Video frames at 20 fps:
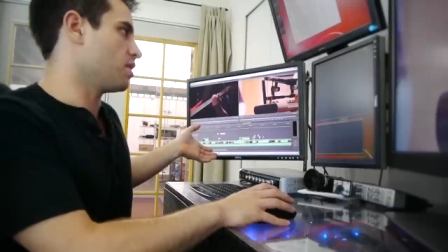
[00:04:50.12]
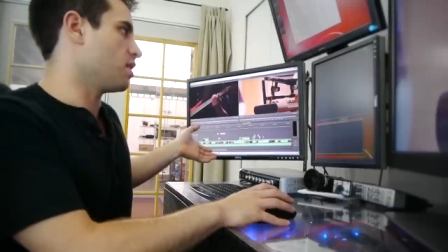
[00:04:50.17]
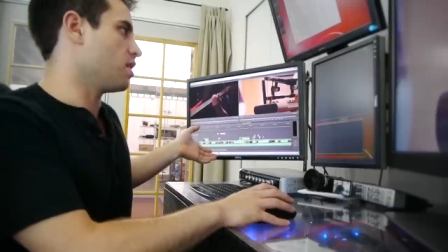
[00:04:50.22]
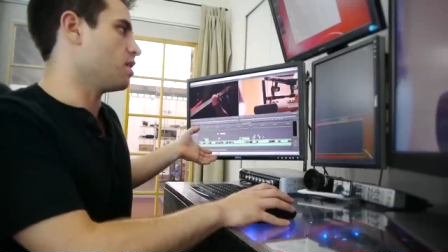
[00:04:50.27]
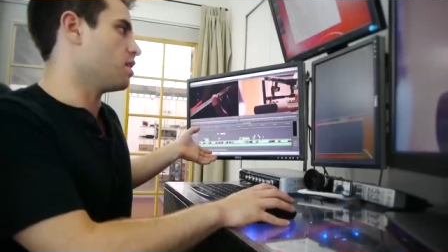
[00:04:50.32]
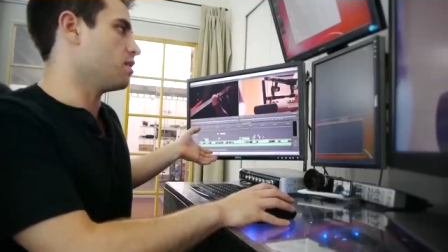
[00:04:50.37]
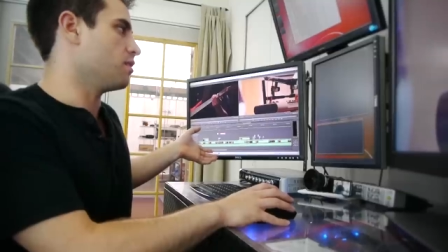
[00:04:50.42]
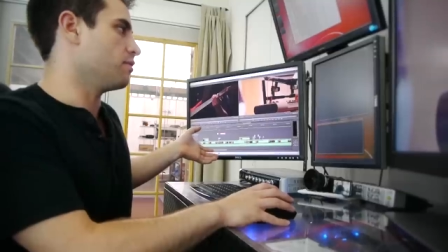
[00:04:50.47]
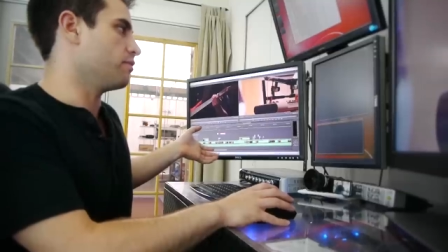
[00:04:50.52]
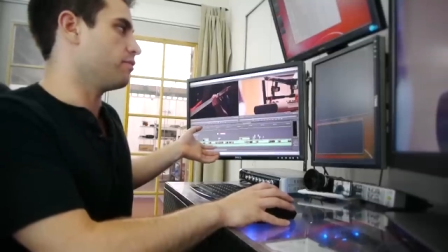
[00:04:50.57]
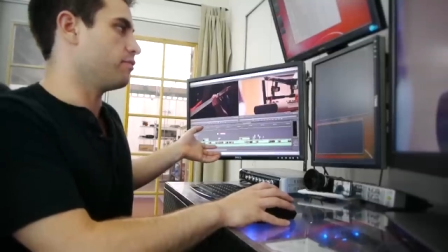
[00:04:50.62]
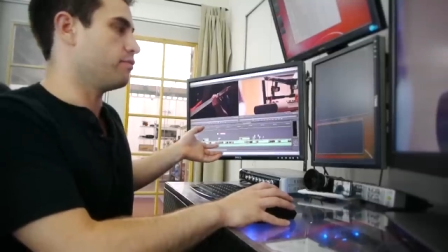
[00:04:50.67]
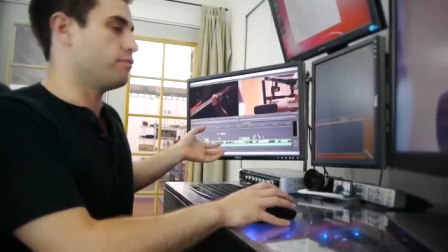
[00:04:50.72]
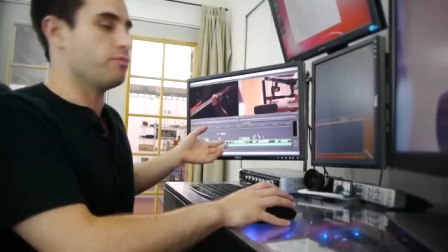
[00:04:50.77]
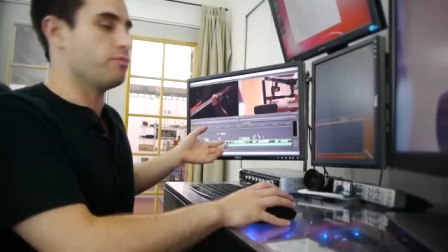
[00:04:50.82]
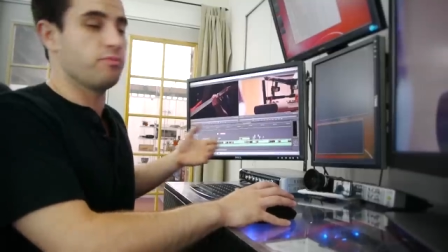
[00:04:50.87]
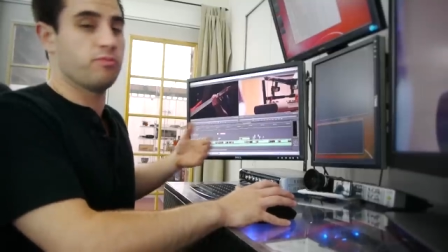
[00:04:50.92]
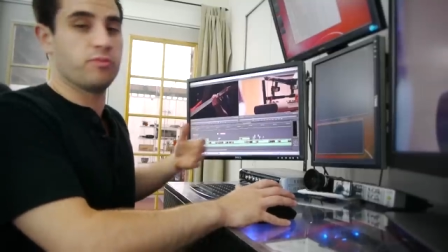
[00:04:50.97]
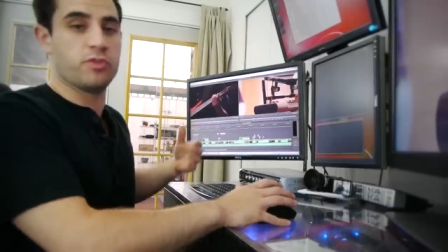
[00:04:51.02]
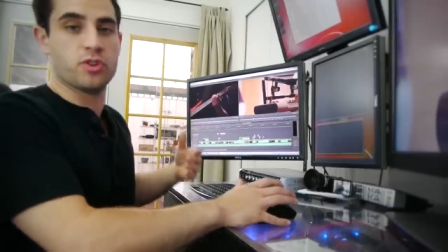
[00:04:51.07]
of
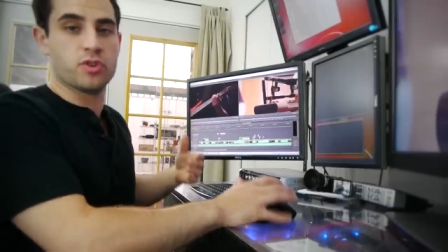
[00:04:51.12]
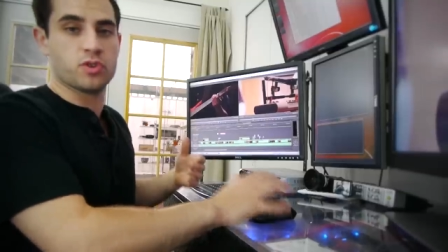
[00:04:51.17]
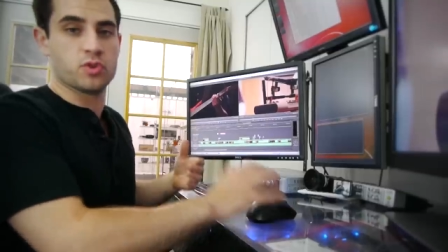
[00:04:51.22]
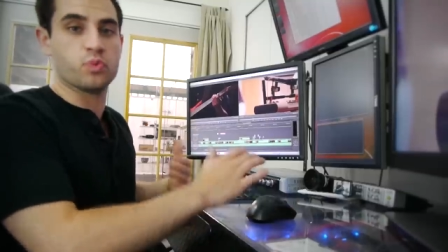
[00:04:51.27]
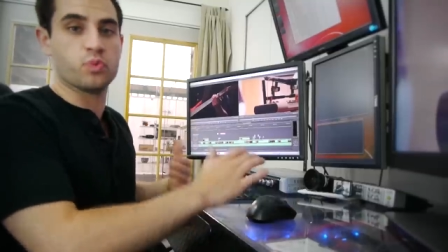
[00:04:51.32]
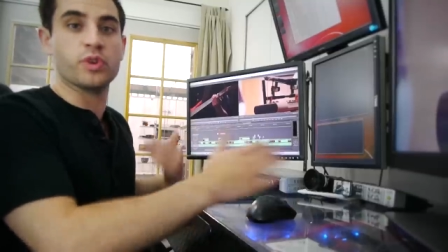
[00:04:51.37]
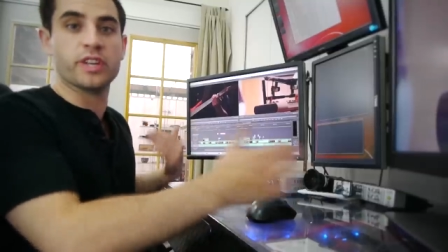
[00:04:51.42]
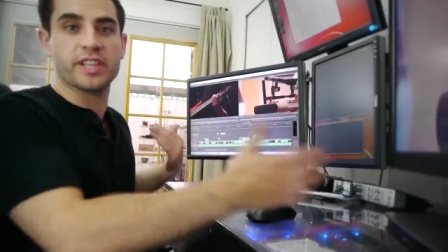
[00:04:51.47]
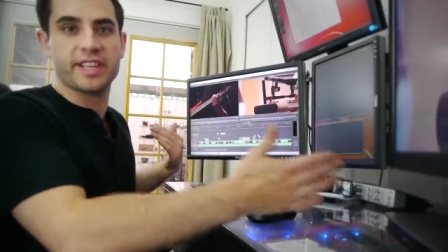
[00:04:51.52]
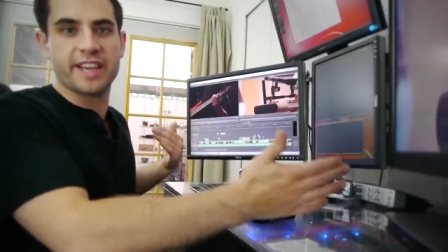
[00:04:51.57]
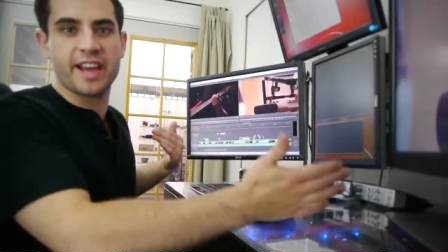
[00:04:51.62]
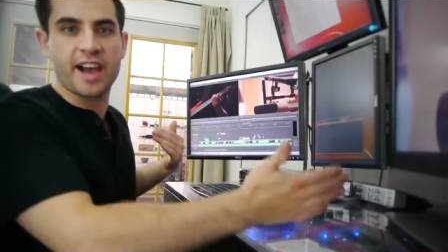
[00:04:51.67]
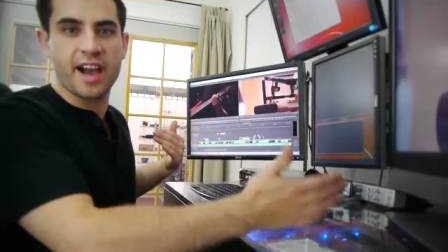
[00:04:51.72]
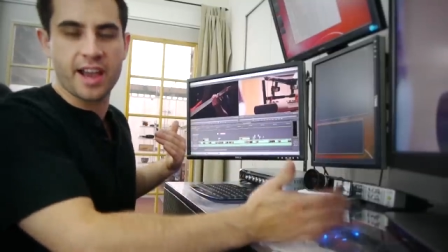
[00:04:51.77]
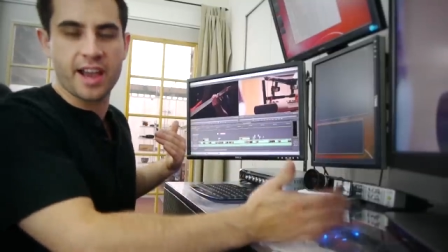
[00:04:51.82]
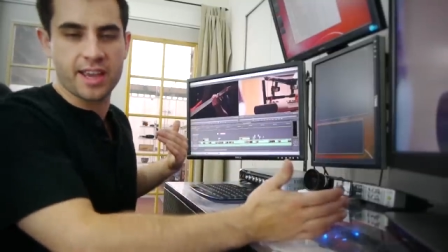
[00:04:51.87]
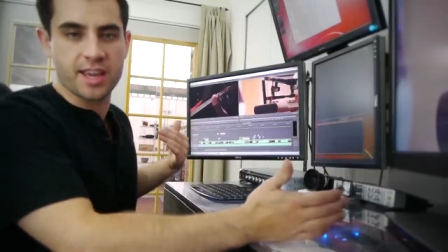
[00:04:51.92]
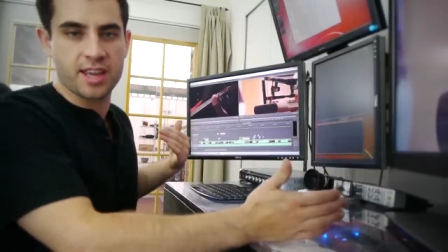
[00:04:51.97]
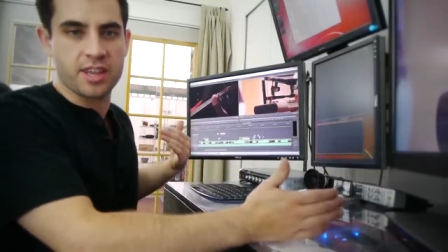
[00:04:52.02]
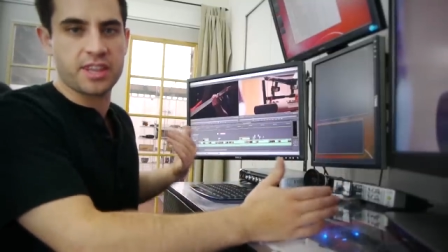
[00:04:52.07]
those really
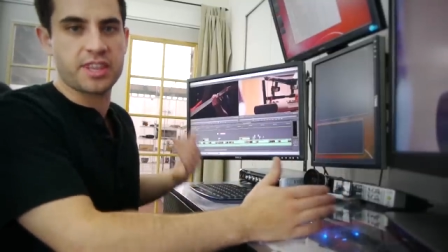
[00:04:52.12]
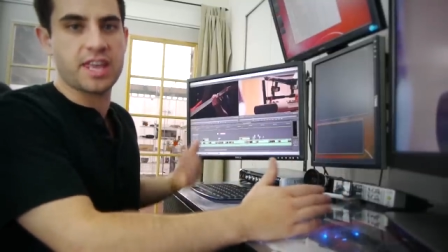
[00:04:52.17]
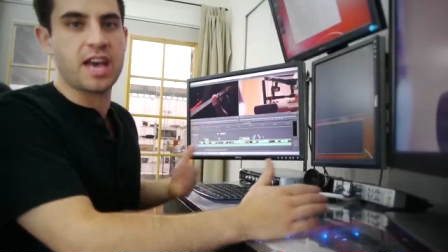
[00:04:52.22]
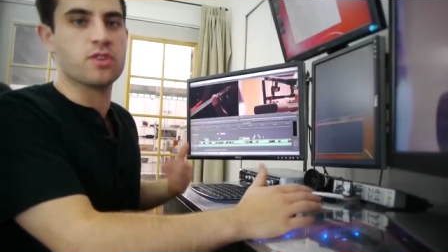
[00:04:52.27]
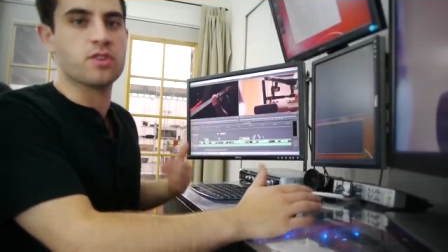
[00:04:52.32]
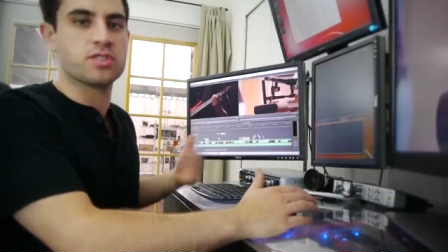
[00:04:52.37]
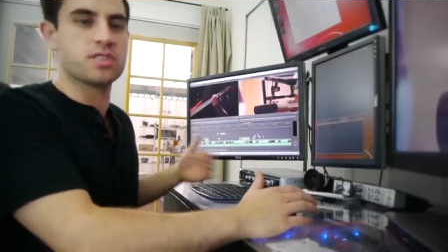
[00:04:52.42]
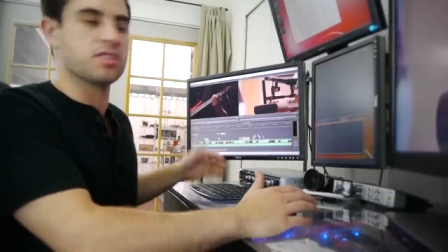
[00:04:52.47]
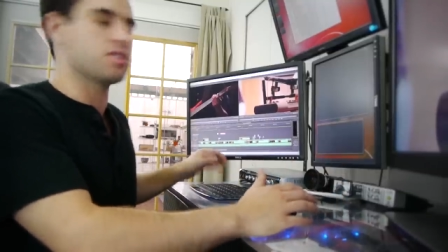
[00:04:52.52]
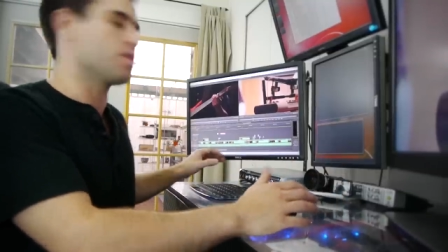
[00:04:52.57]
high-end one thousand